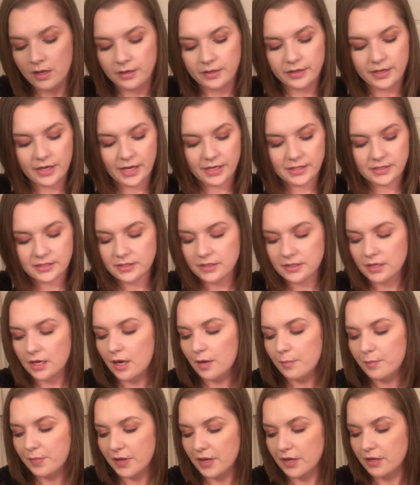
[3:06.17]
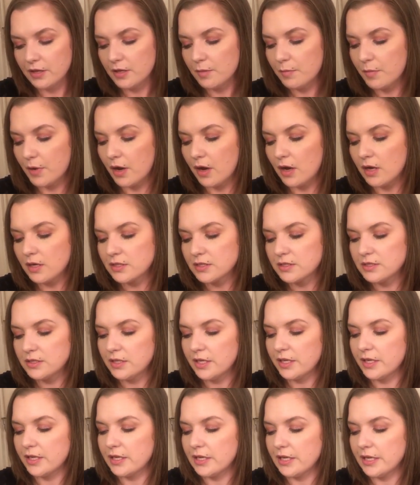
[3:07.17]
Next up in the box,
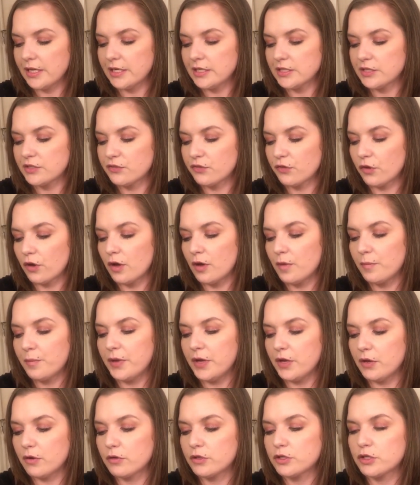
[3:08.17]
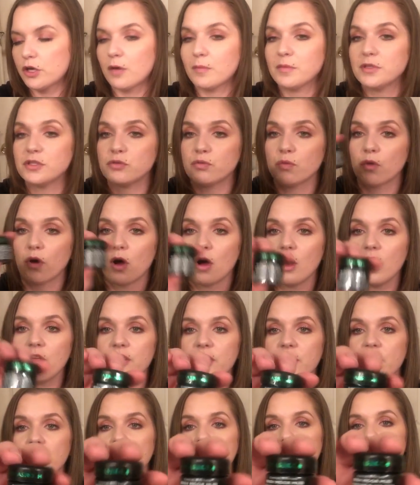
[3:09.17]
it is from Peter Thomas
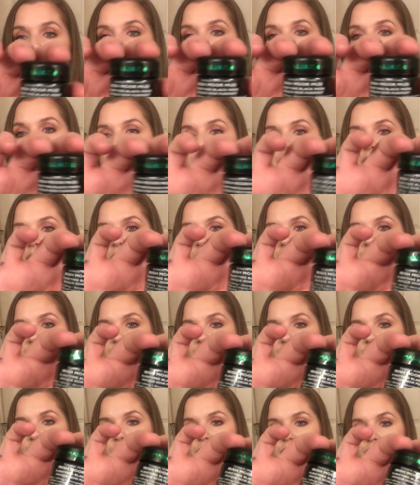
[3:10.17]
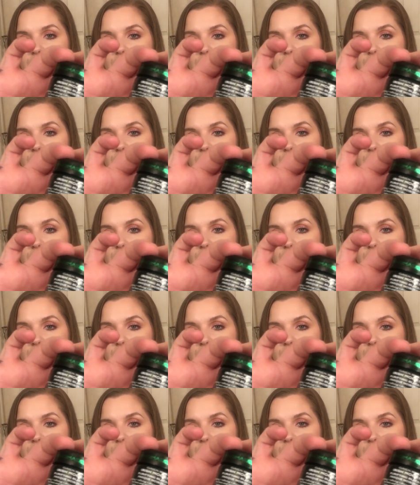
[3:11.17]
Roth, which is a huge